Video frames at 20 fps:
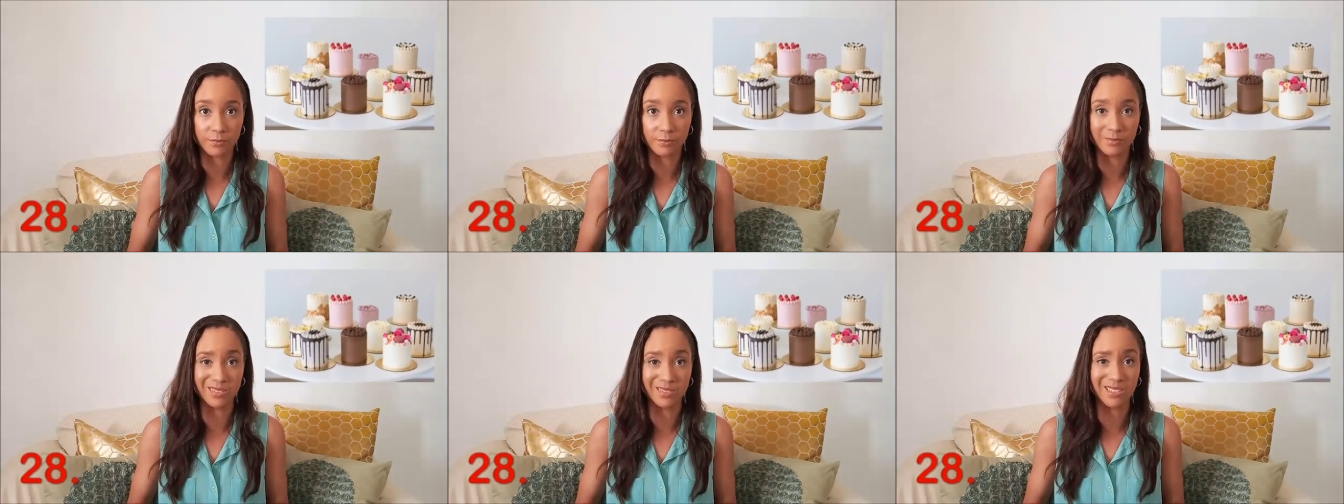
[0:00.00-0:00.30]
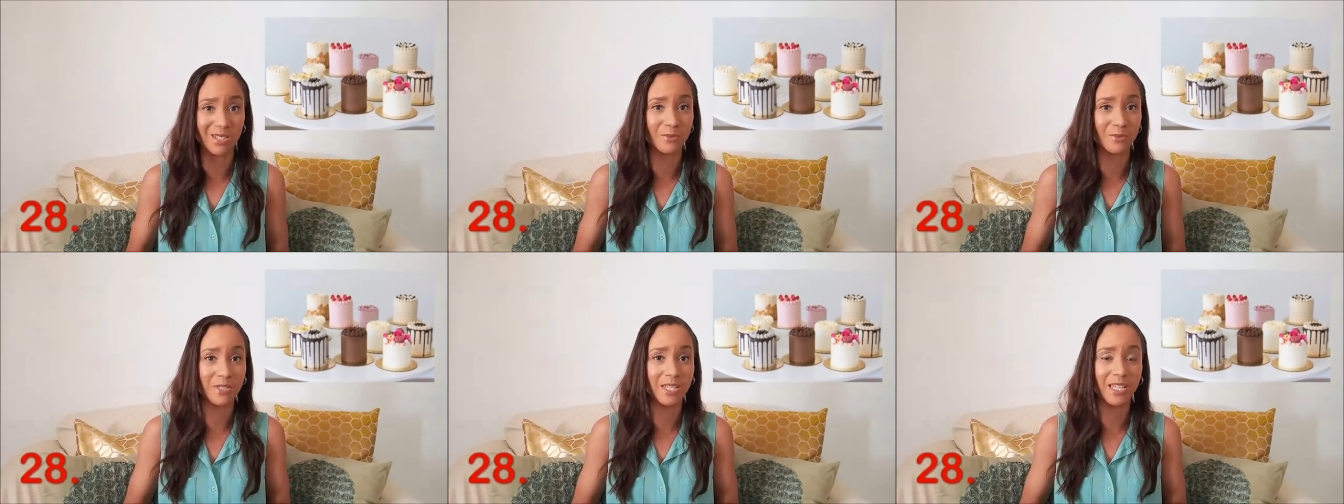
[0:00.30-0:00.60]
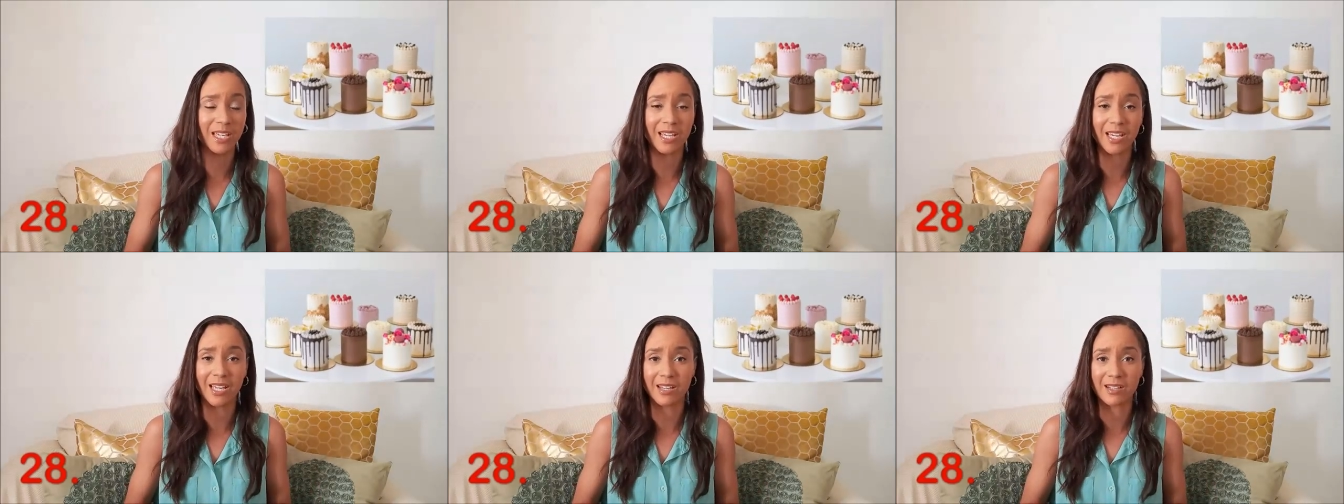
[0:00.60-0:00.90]
I love
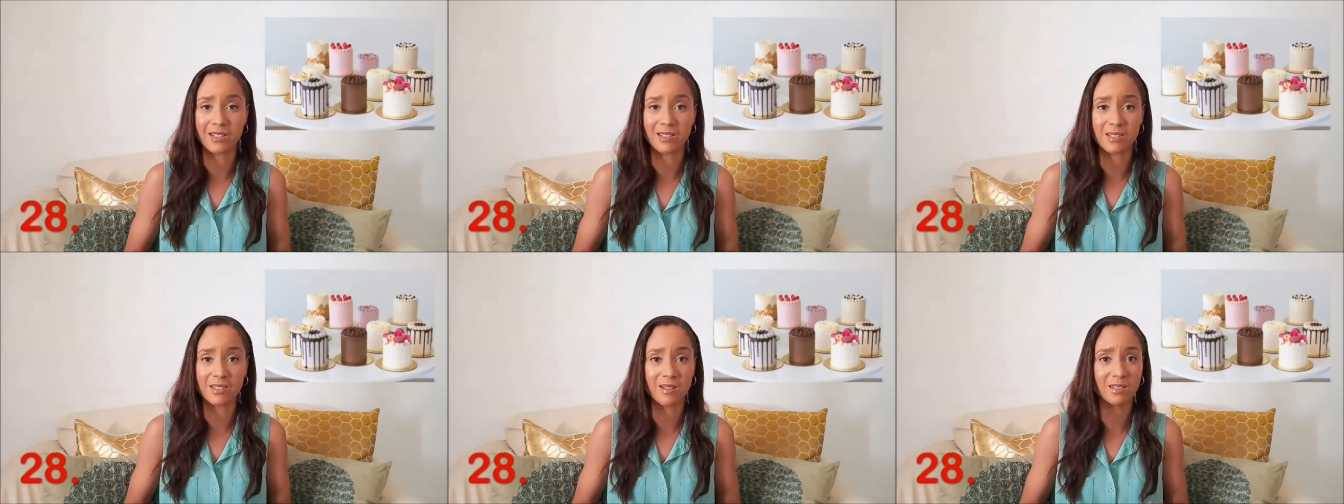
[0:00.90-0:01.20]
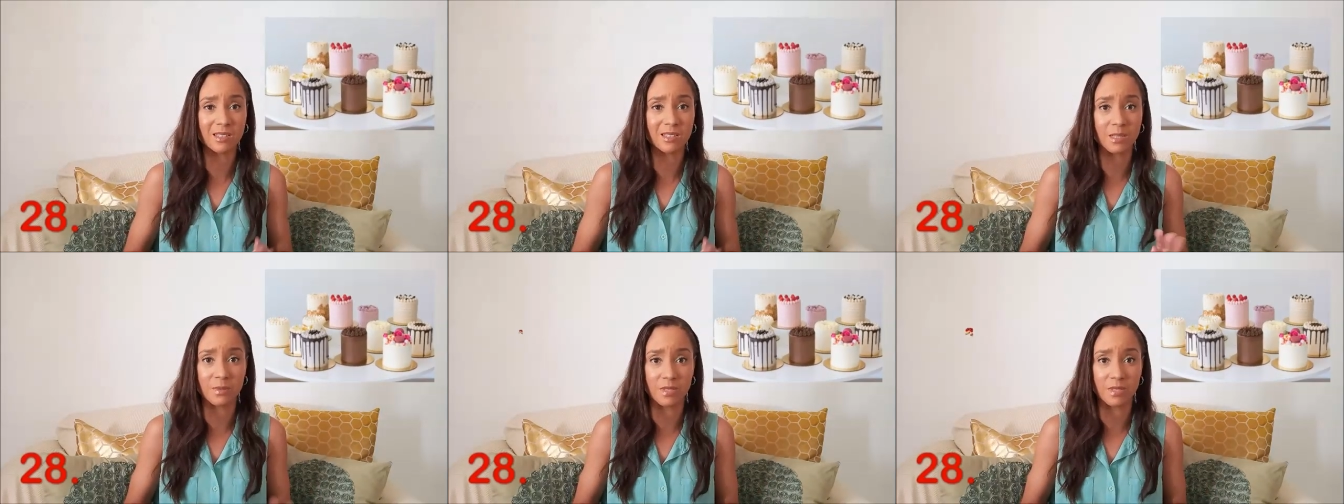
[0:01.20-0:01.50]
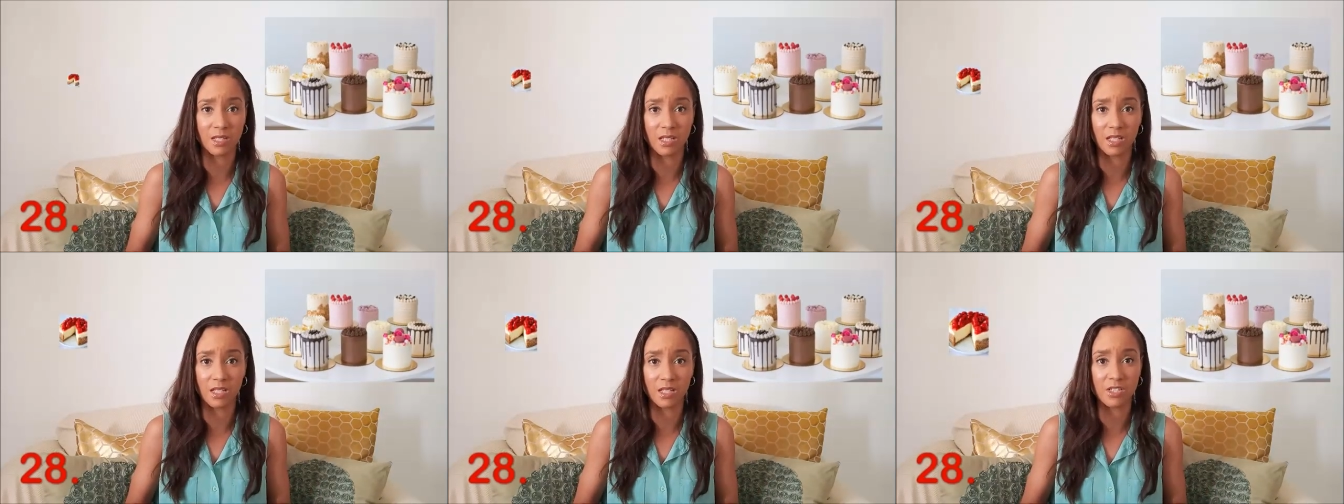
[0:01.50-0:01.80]
cakes, all types
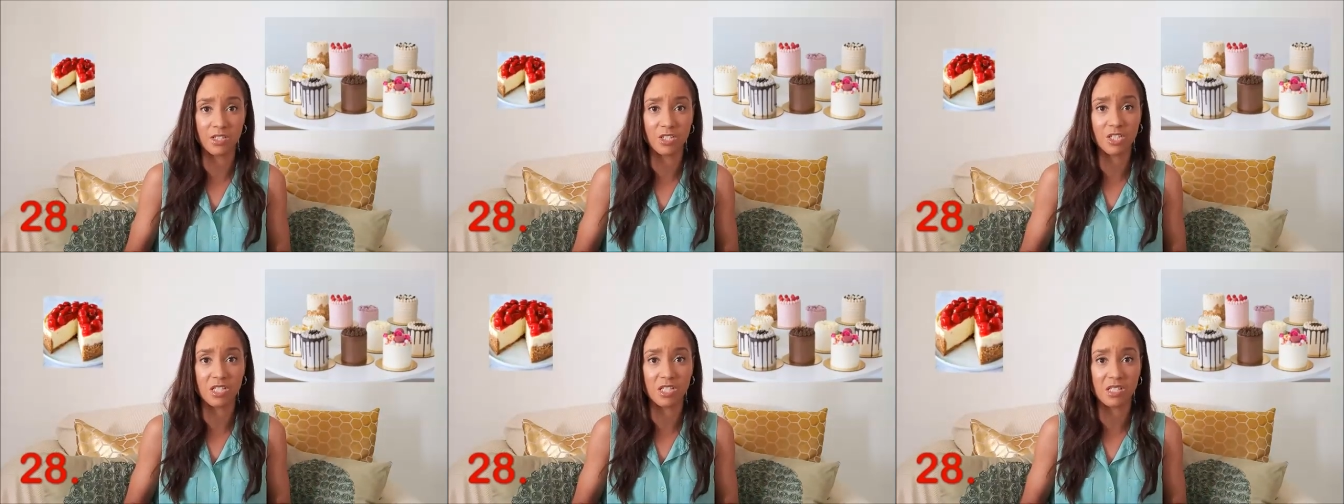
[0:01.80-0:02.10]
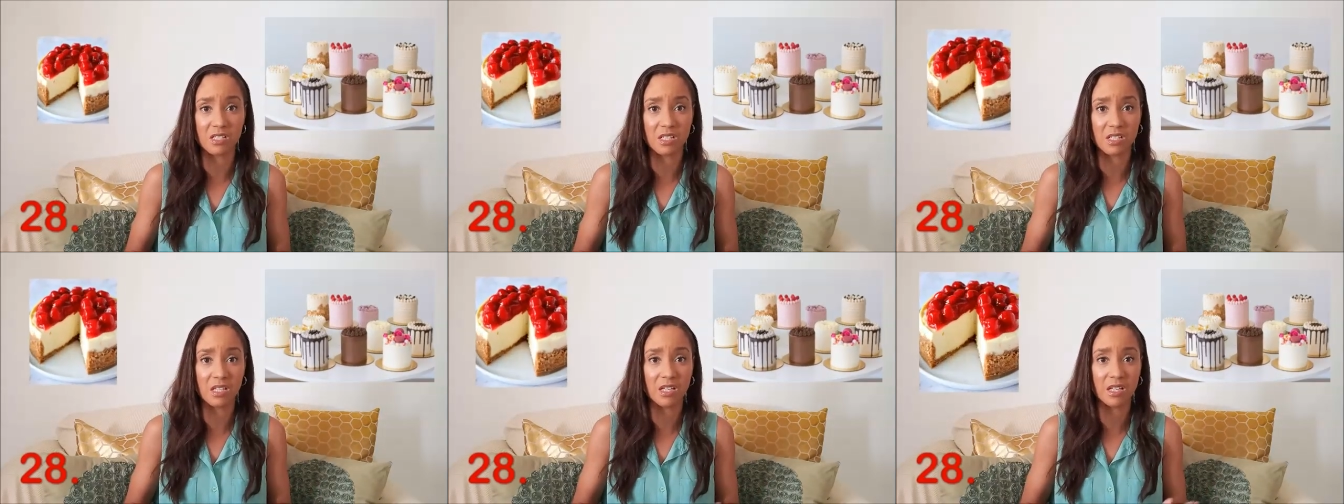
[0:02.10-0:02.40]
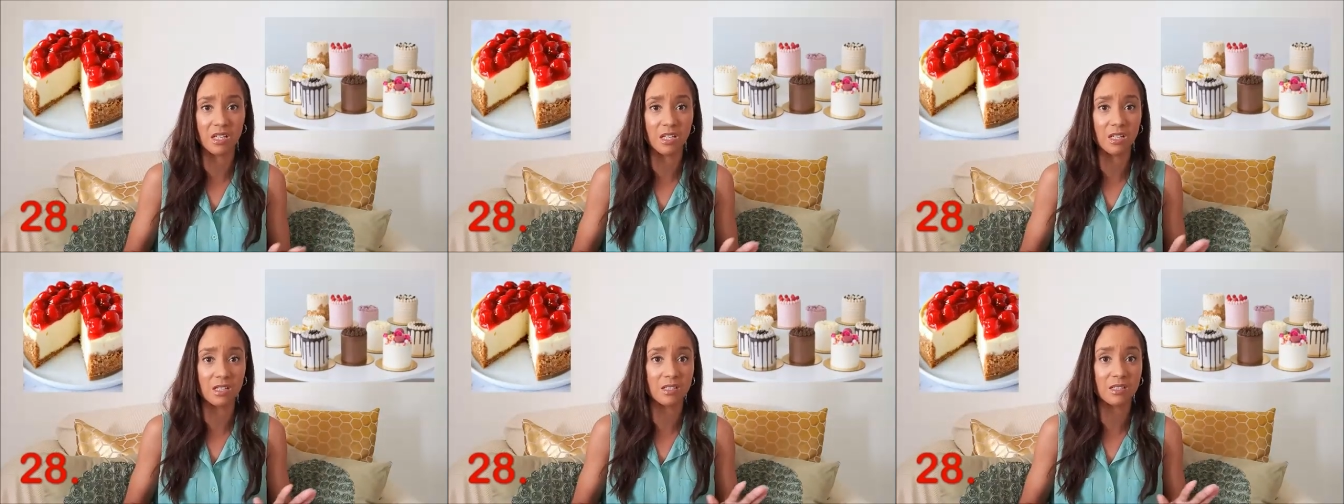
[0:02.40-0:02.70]
of cakes,
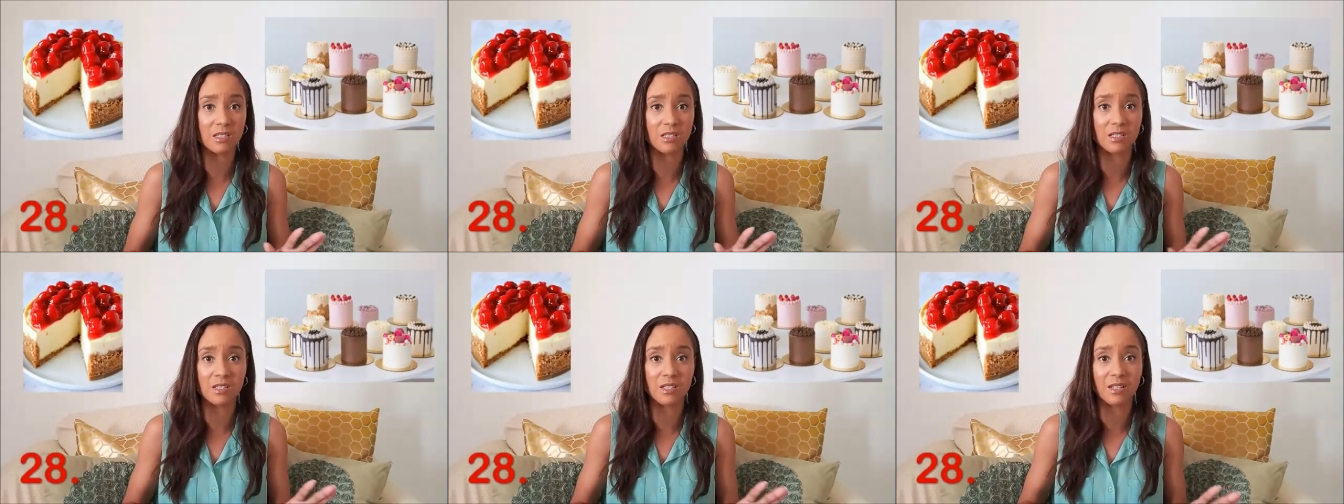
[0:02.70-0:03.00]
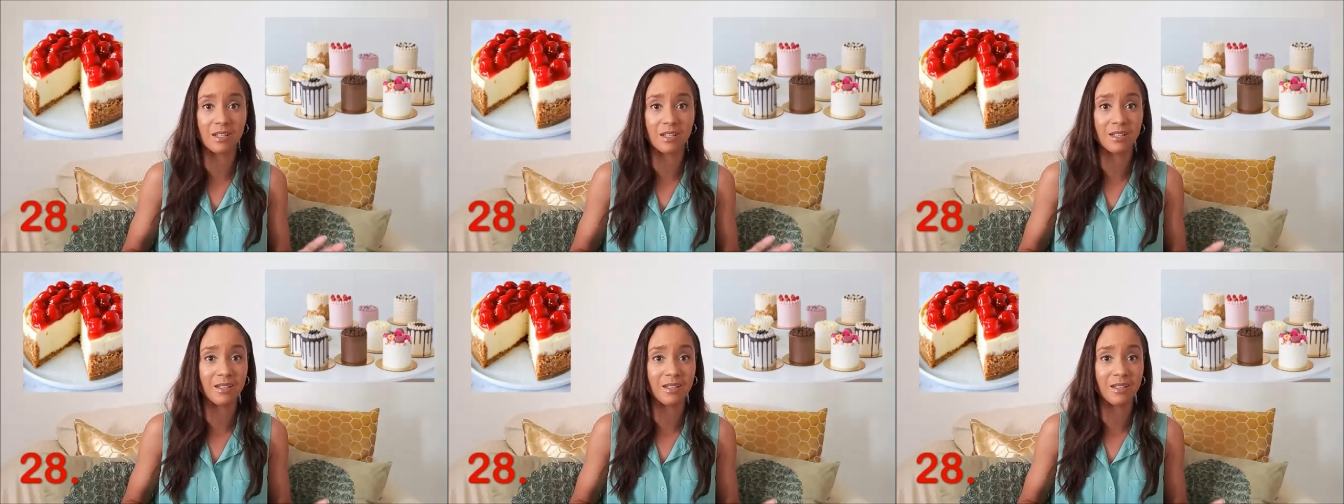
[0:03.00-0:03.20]
cheesecakes,